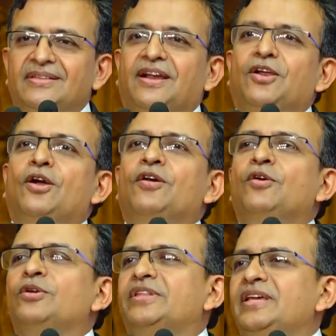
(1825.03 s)
There are a lot
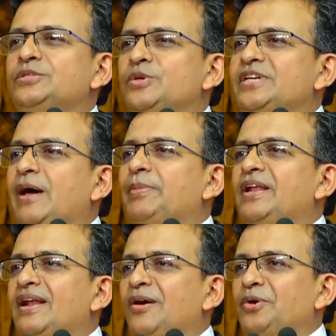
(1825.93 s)
of good things which
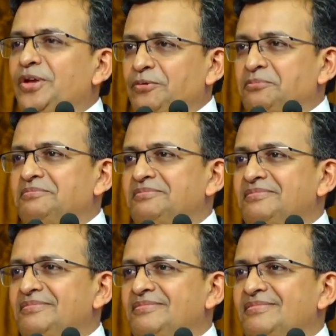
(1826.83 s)
happen around you.
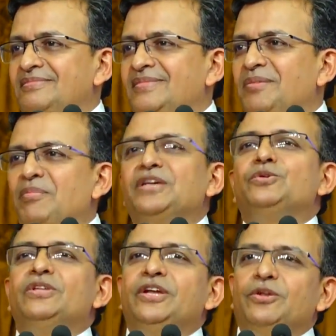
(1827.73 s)
Make
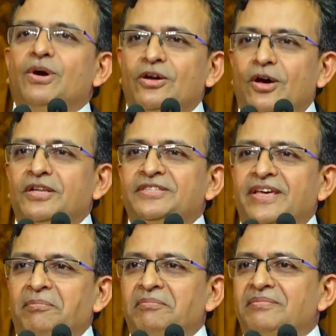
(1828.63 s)
sure that you acknowledge
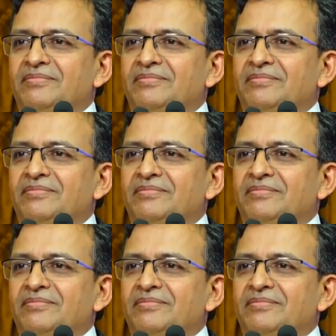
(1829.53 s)
them.